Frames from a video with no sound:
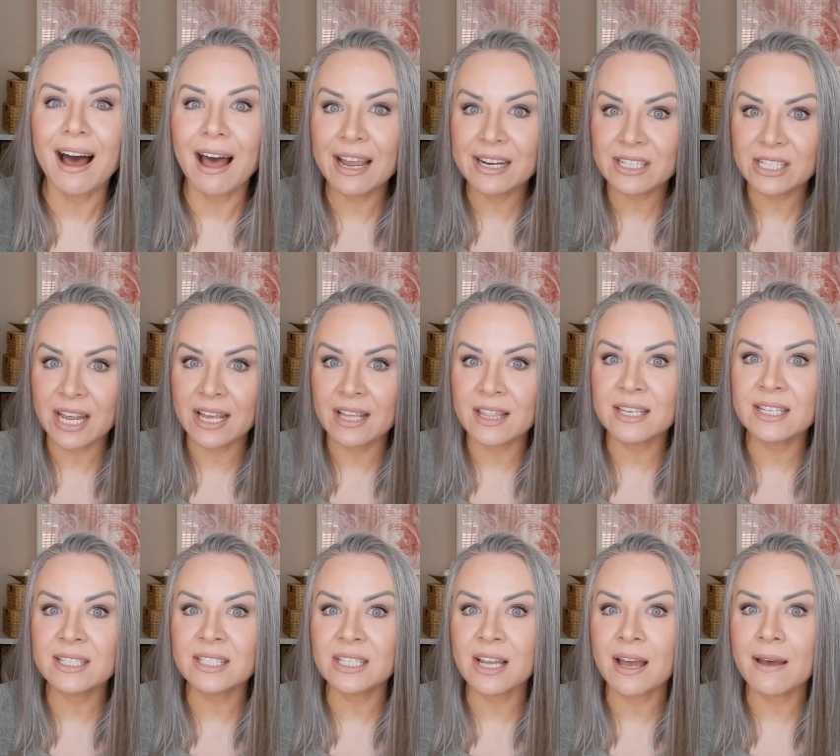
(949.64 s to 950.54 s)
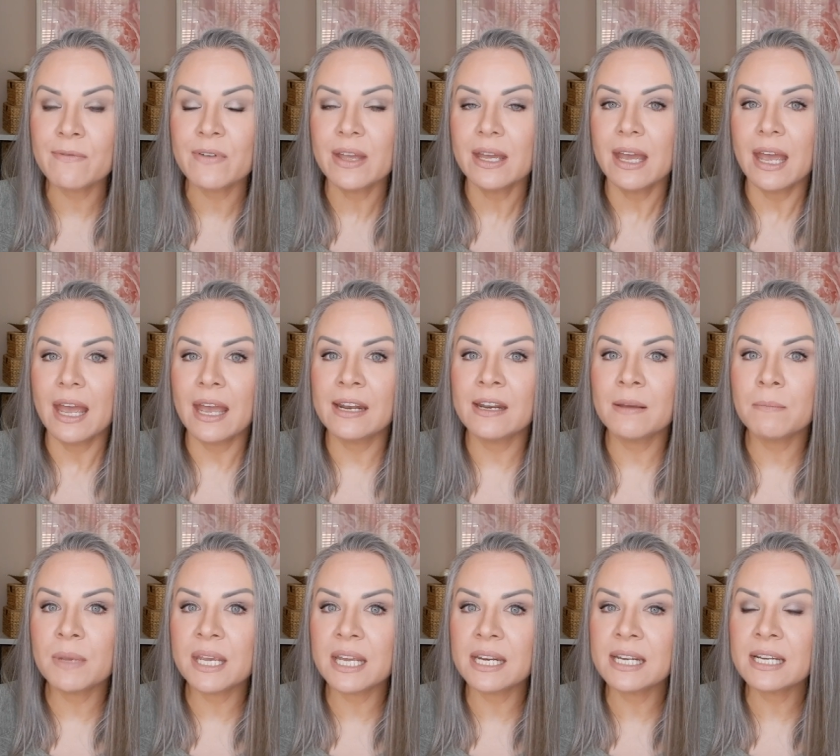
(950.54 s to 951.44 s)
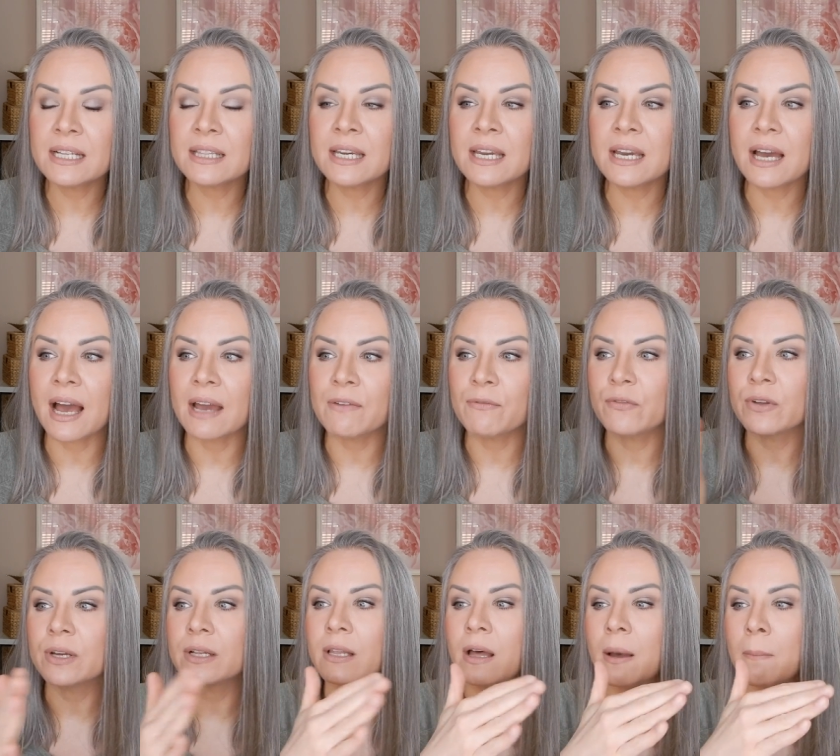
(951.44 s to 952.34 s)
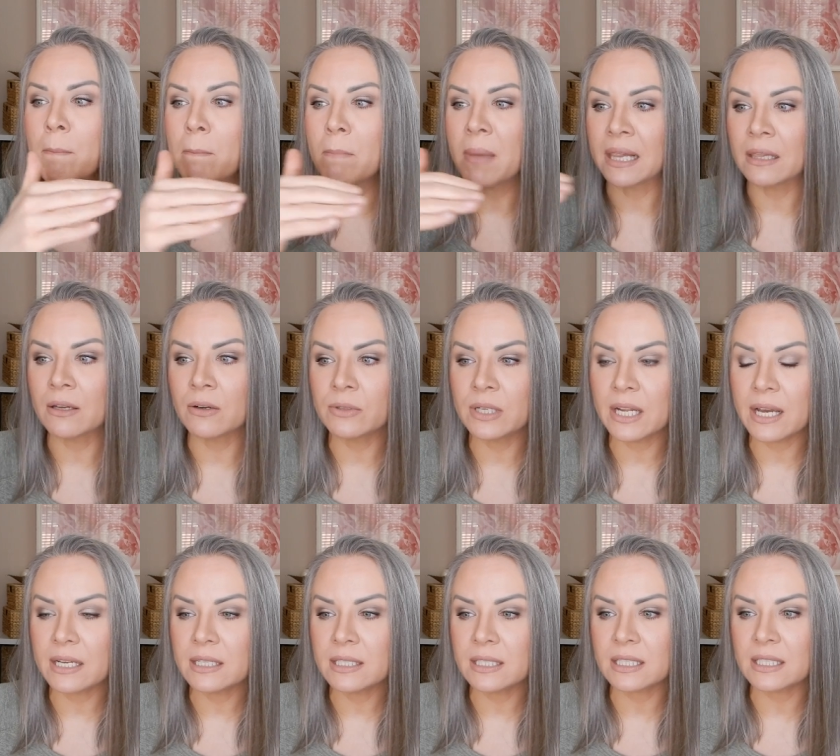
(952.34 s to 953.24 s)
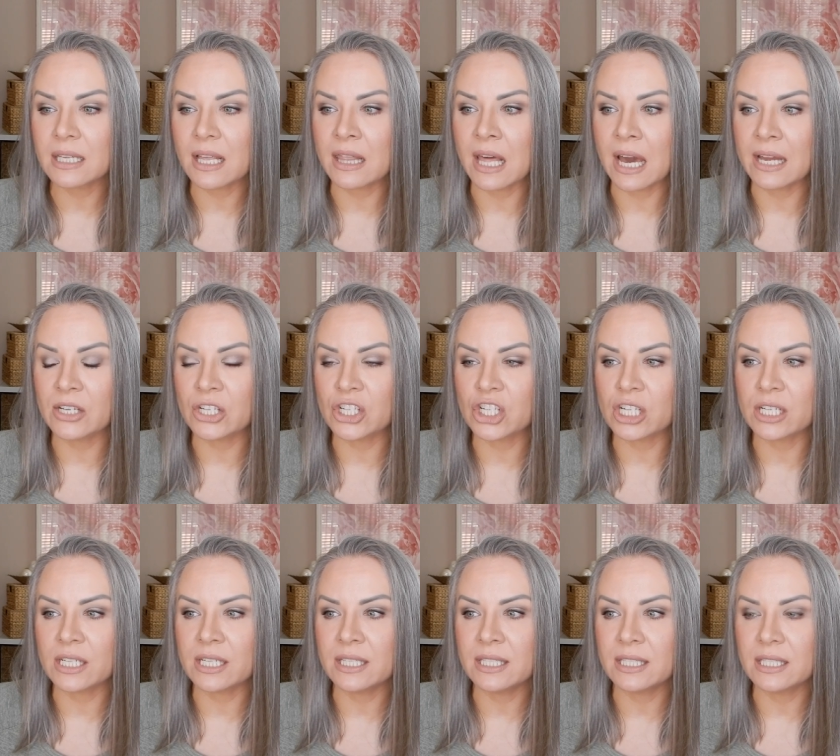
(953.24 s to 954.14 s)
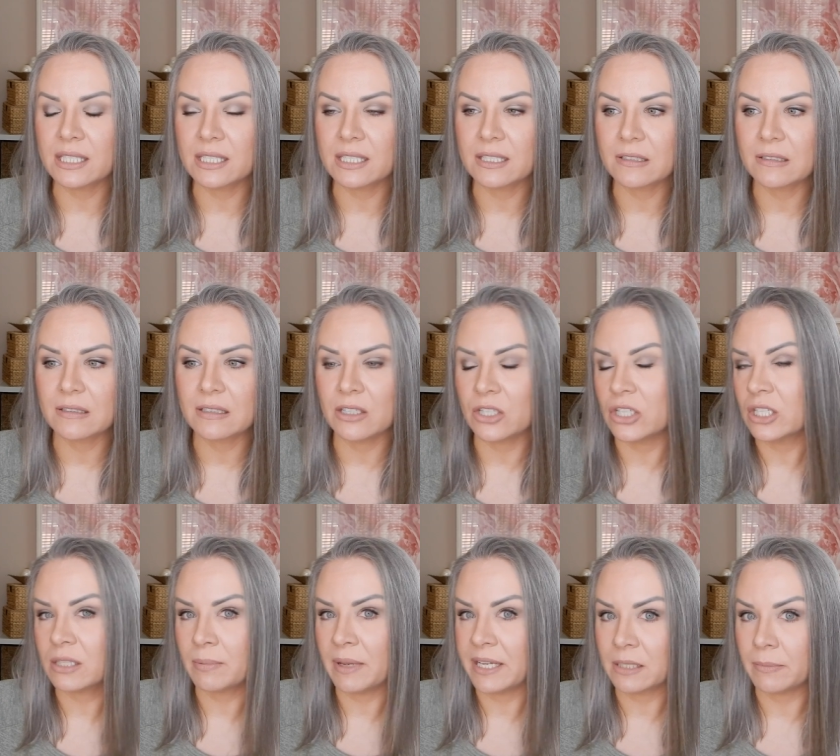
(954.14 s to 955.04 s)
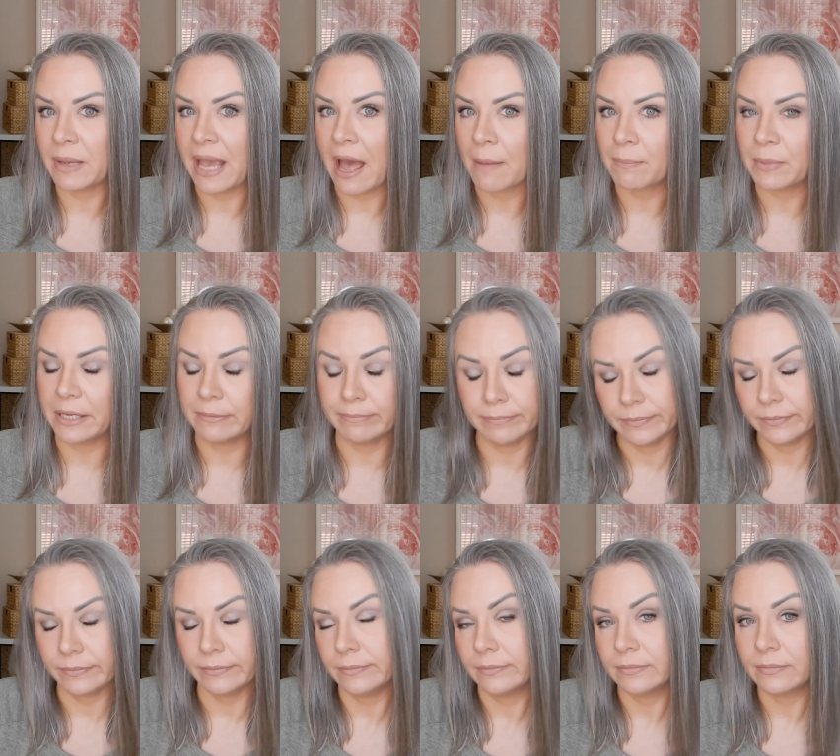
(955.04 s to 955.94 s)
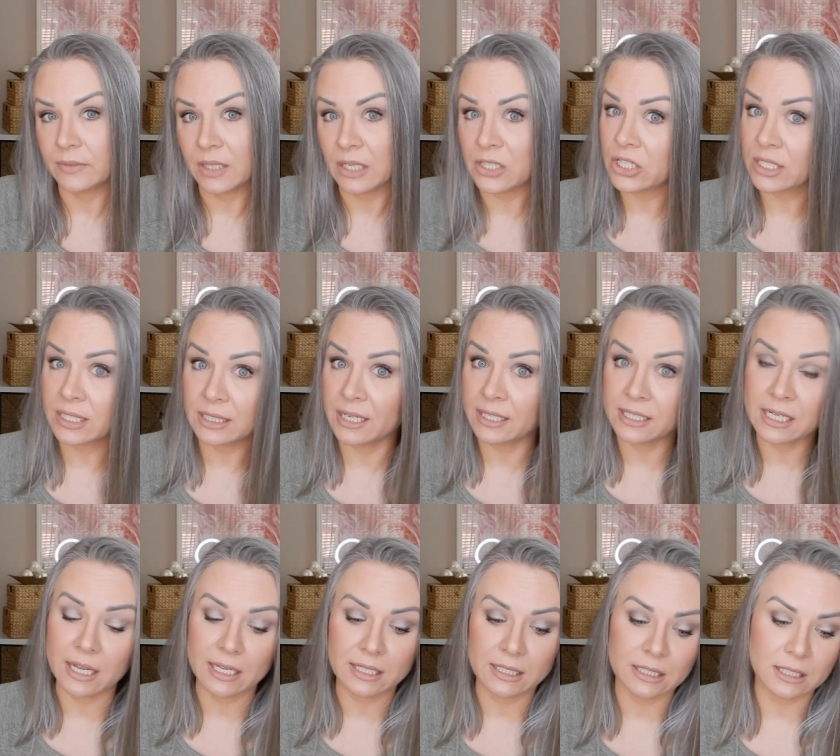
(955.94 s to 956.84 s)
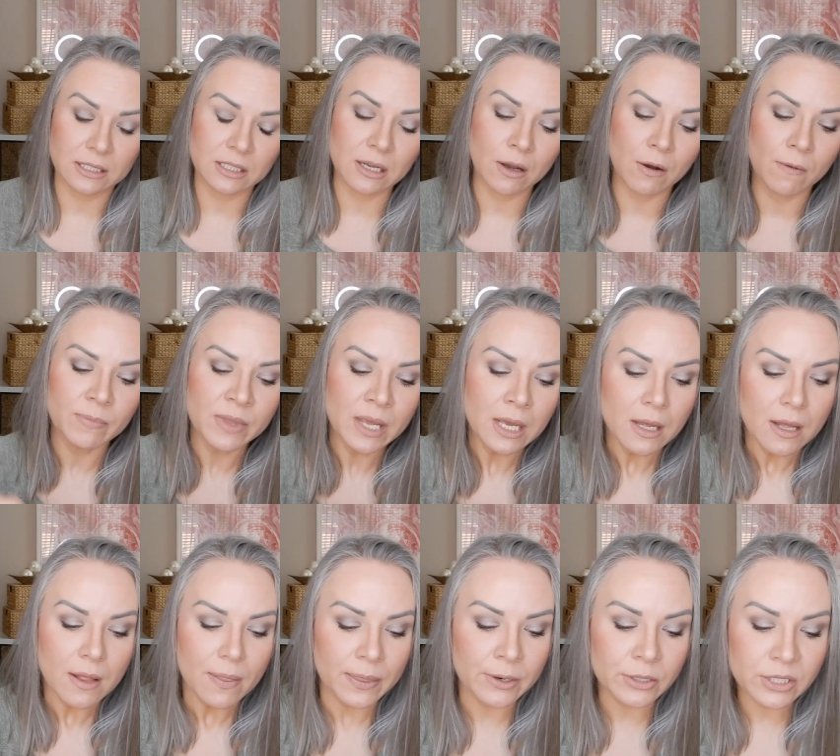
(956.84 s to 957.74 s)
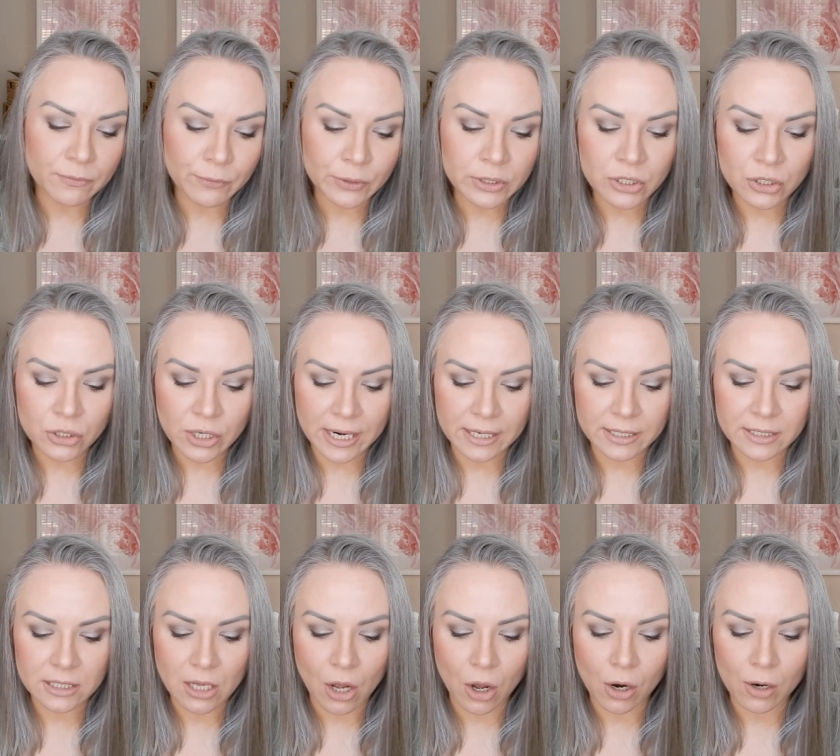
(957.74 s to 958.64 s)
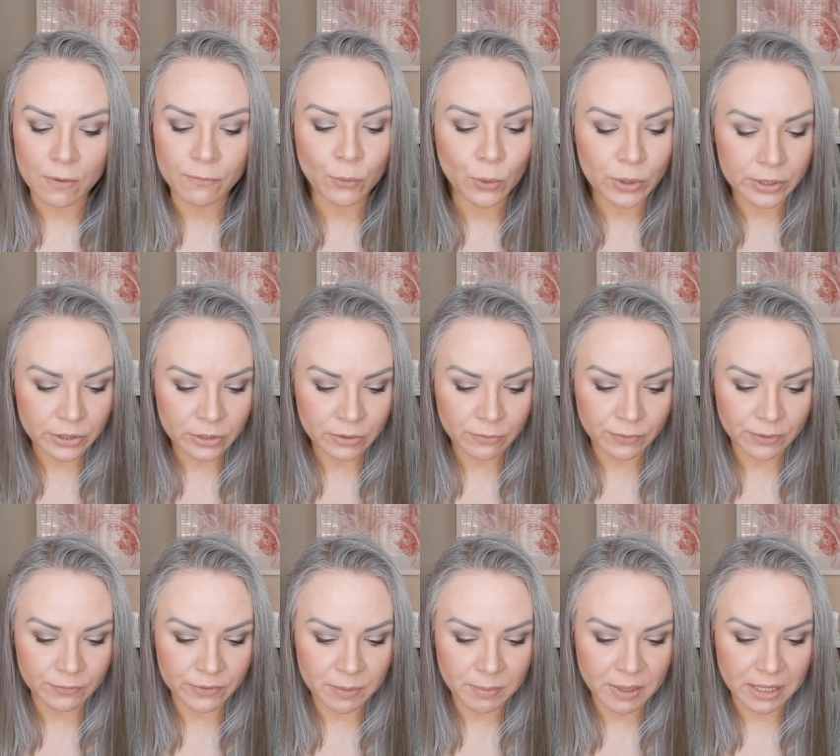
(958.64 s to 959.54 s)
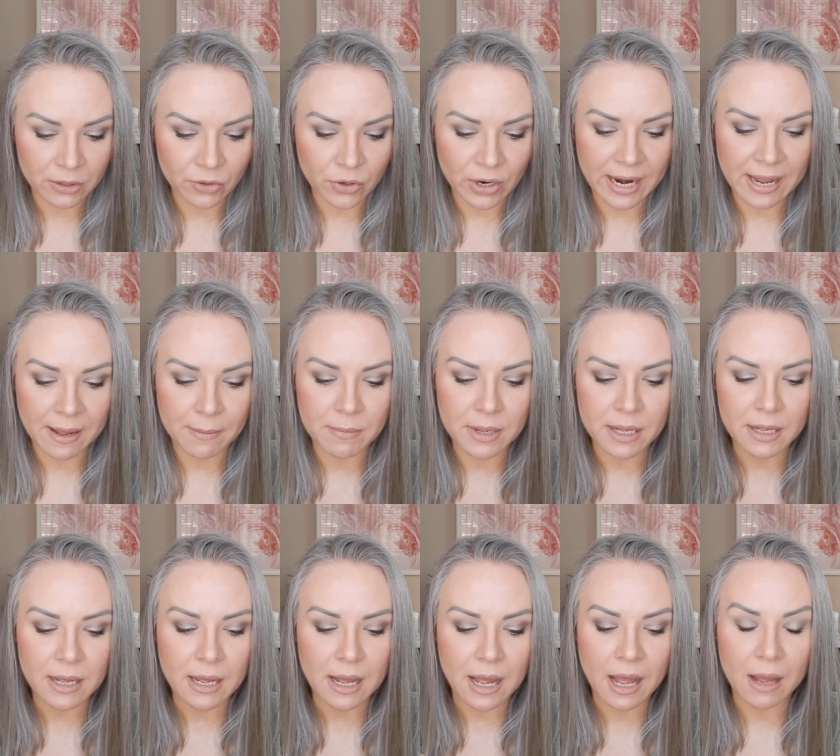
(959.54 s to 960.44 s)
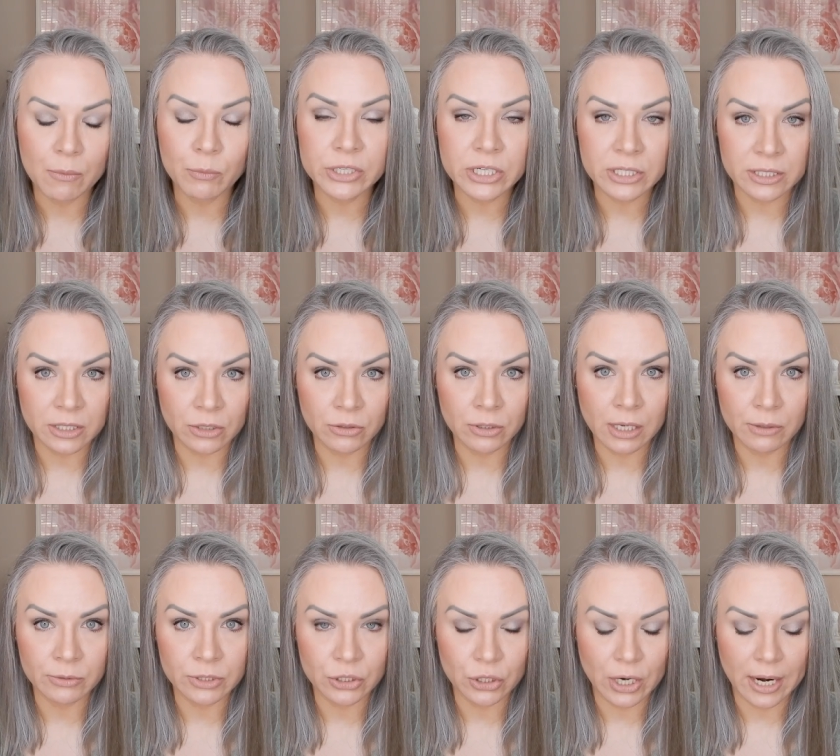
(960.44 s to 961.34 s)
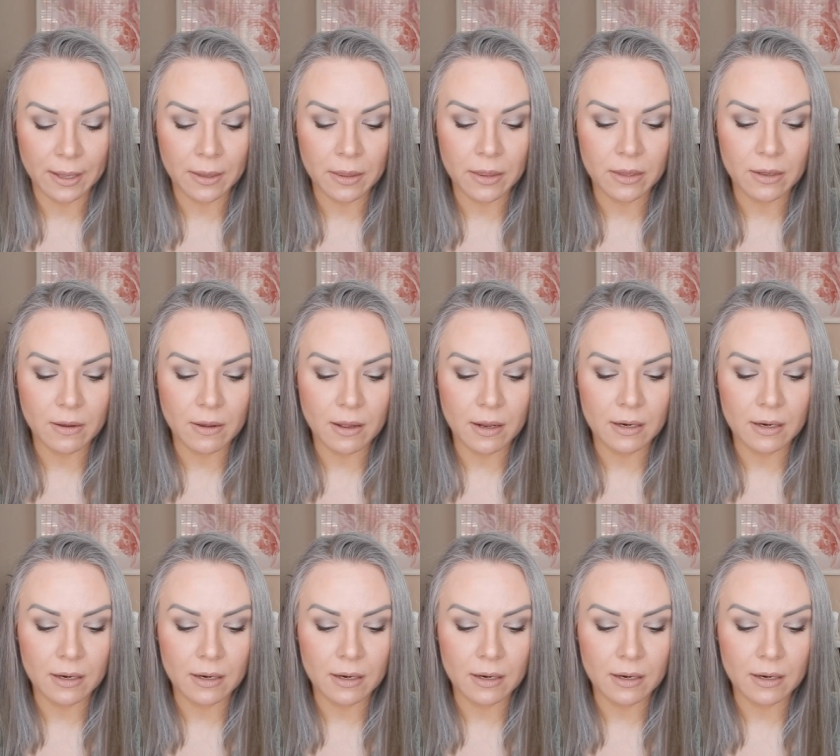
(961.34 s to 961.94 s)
I take this stuff and immediately I feel a mellowness that just, it just makes me happy. It just, it does. So their different strengths are 450 milligram, uh, which is their low strength,